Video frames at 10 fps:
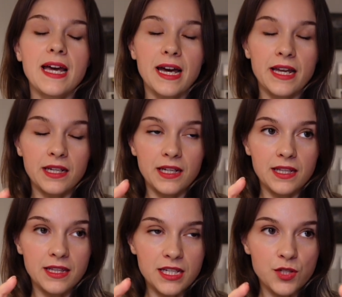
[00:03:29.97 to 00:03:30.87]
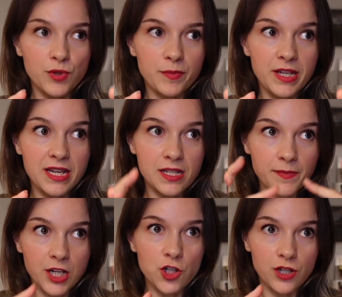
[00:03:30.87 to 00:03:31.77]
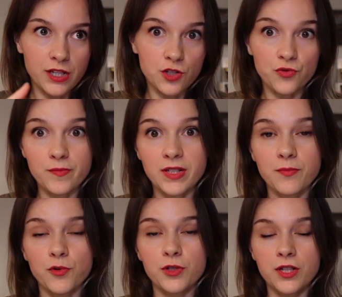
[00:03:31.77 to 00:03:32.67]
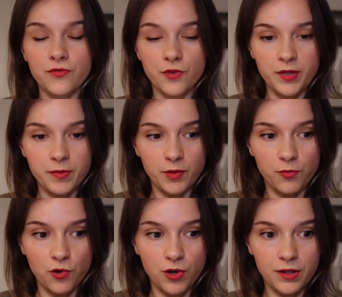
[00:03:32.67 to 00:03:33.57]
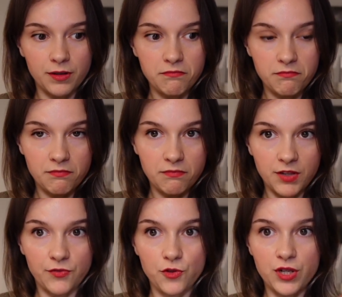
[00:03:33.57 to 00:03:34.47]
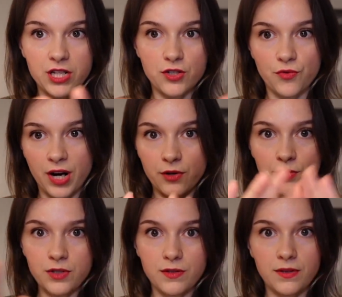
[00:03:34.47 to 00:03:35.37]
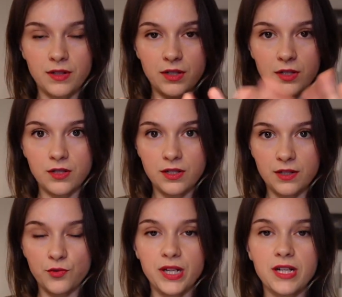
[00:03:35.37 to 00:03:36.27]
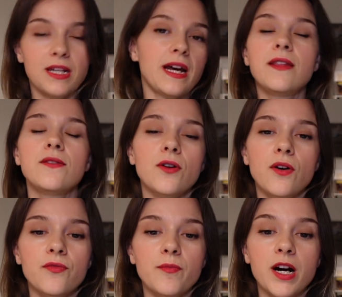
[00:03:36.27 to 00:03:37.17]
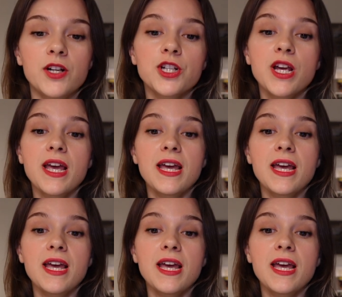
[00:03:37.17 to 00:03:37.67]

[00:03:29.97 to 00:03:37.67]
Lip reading: And this will be especially extremely important for people born a few days around the 29th of March.